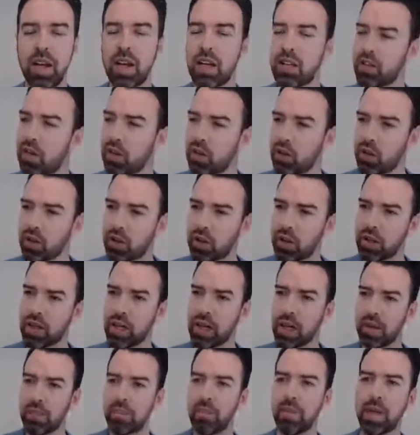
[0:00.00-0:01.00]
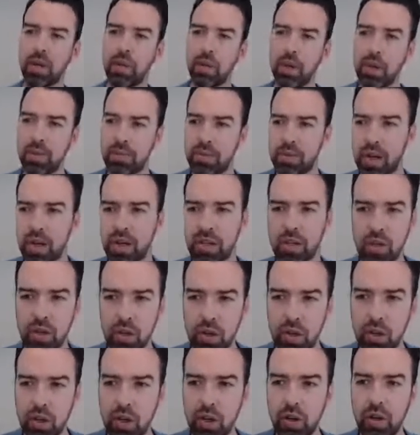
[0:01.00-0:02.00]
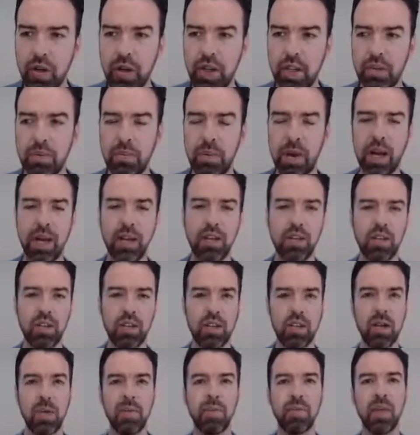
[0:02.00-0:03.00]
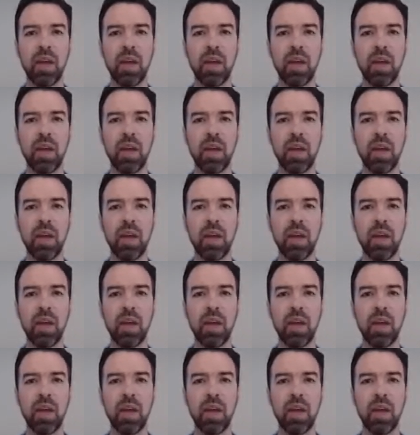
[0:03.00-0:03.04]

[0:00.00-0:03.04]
So look on company websites, look on careers pages.